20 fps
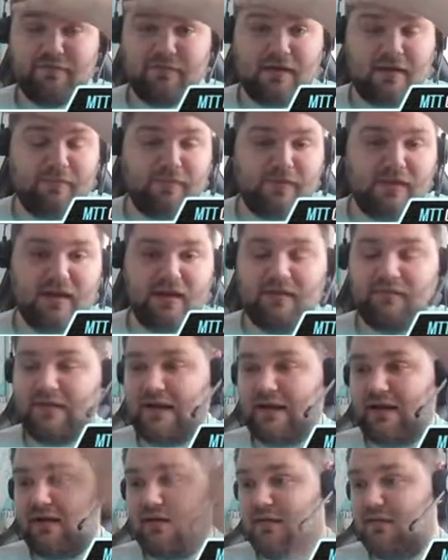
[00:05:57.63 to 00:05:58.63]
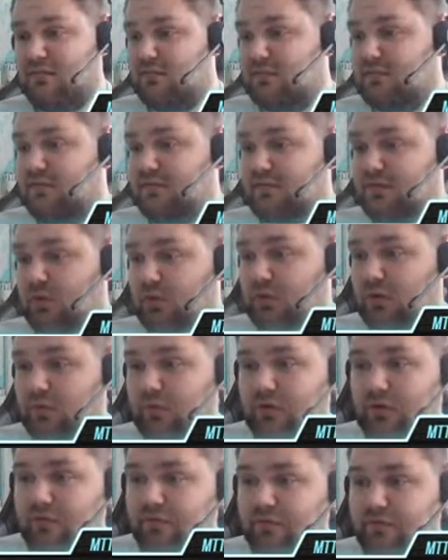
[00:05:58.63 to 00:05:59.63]
I have like a
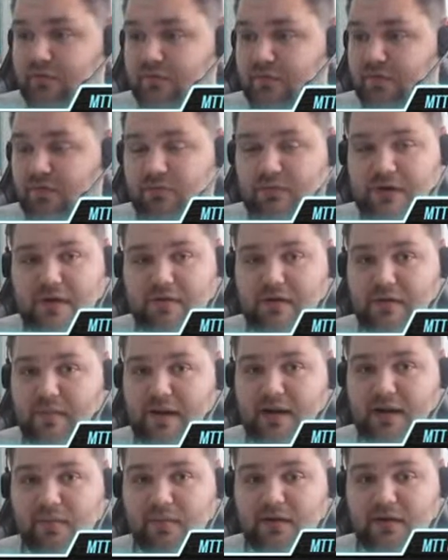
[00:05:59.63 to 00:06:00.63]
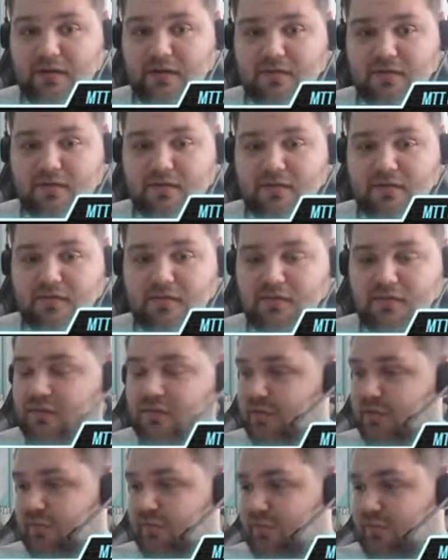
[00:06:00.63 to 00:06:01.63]
download of 300 megabytes or